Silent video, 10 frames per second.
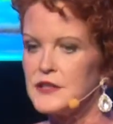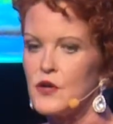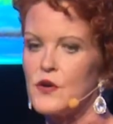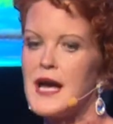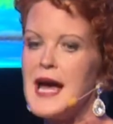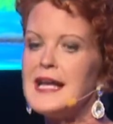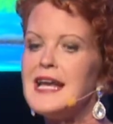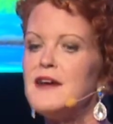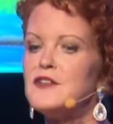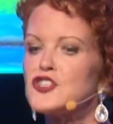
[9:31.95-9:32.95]
Okay,
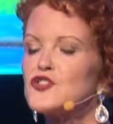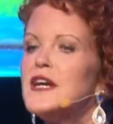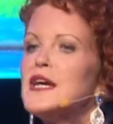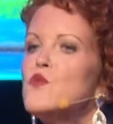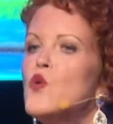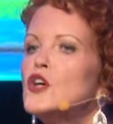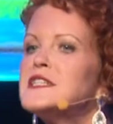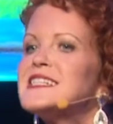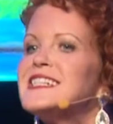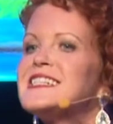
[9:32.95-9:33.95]
level 3,
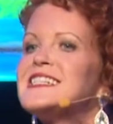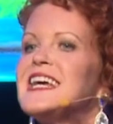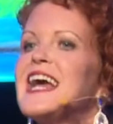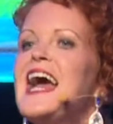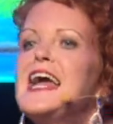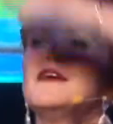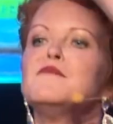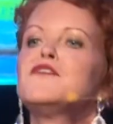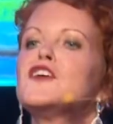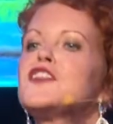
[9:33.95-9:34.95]
1 CC.
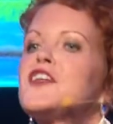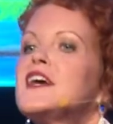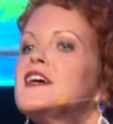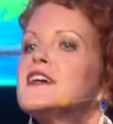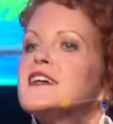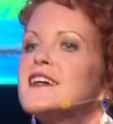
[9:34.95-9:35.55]
Aim for the